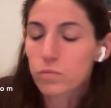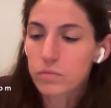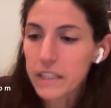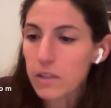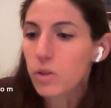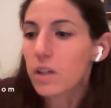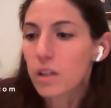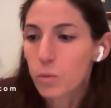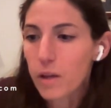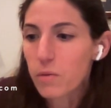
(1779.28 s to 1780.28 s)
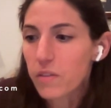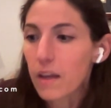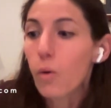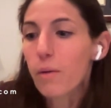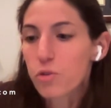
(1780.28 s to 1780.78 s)
Leo can get away with saying,
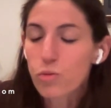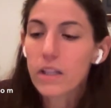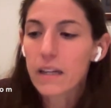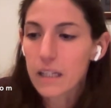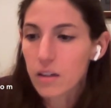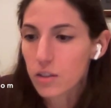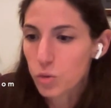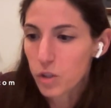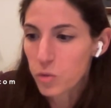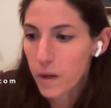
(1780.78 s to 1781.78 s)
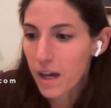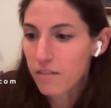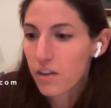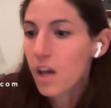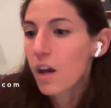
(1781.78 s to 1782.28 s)
oh, I was reletting on Tuan's
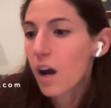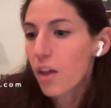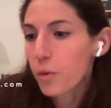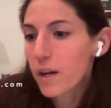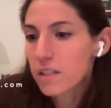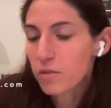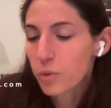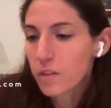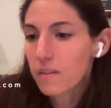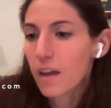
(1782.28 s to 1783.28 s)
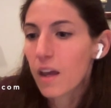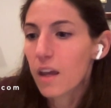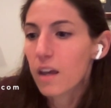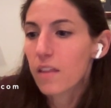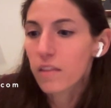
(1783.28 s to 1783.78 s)
behalf. Otherwise, if we
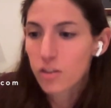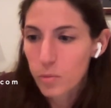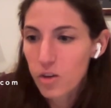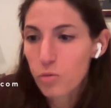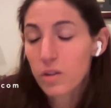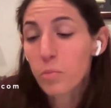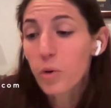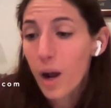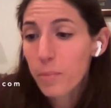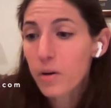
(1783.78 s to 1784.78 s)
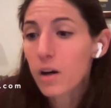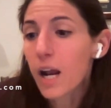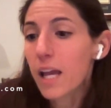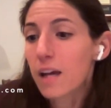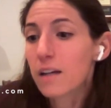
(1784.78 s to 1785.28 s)
say that the termination was improper
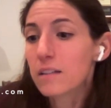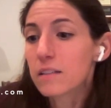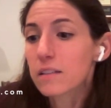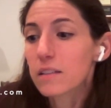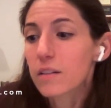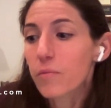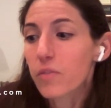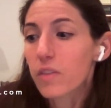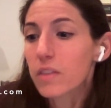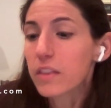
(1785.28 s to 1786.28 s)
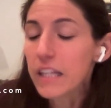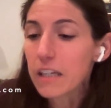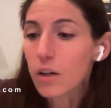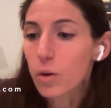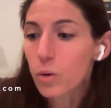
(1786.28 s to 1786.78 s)
and
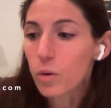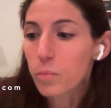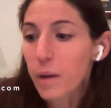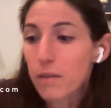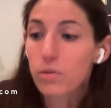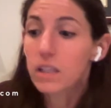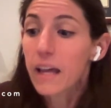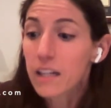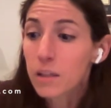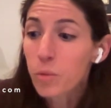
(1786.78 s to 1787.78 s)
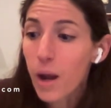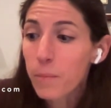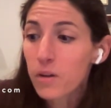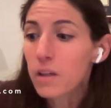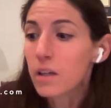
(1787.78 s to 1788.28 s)
Leo, by reletting the
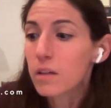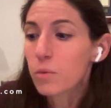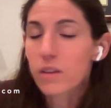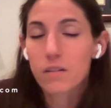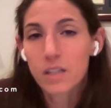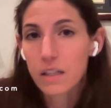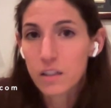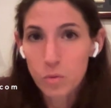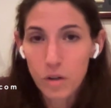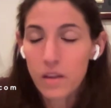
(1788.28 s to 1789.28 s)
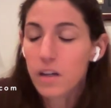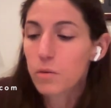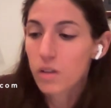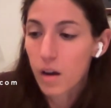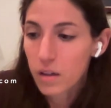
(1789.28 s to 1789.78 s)
property without telling Tuan that it
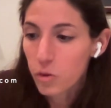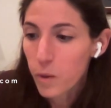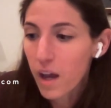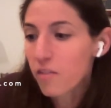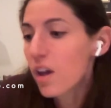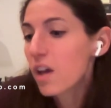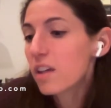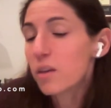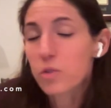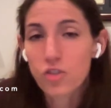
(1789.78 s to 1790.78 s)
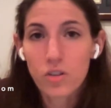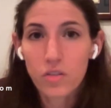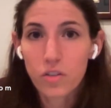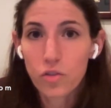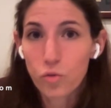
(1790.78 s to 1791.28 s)
was on his behalf, he was
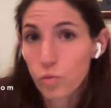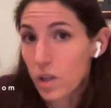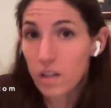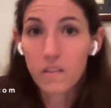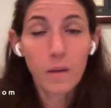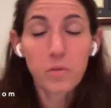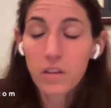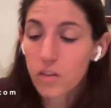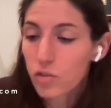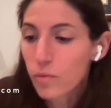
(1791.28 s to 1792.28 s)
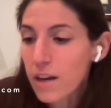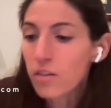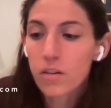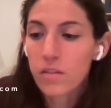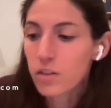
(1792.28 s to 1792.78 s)
just accepting the
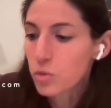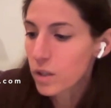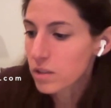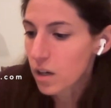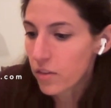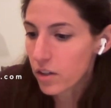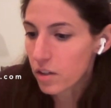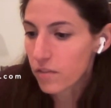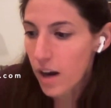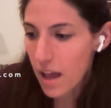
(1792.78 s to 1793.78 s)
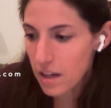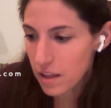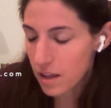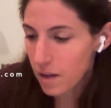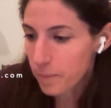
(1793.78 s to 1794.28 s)
surrender, then Tuan's not on the hook for anything.